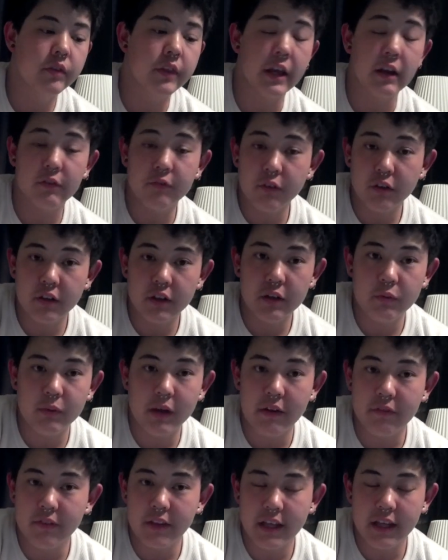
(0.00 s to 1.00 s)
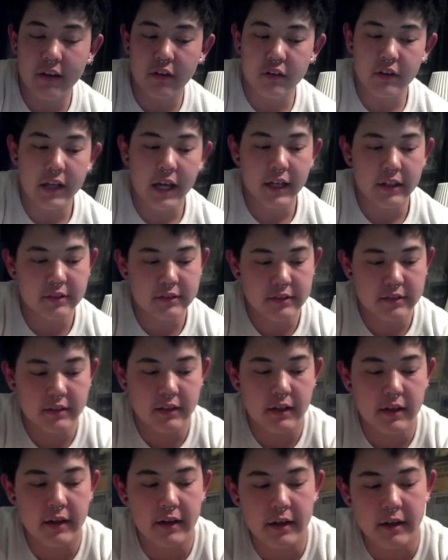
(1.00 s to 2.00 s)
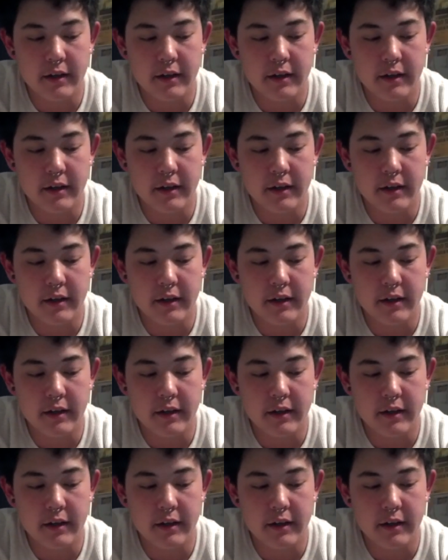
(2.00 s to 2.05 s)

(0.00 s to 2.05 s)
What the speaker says: Thankfully, we have the internet. So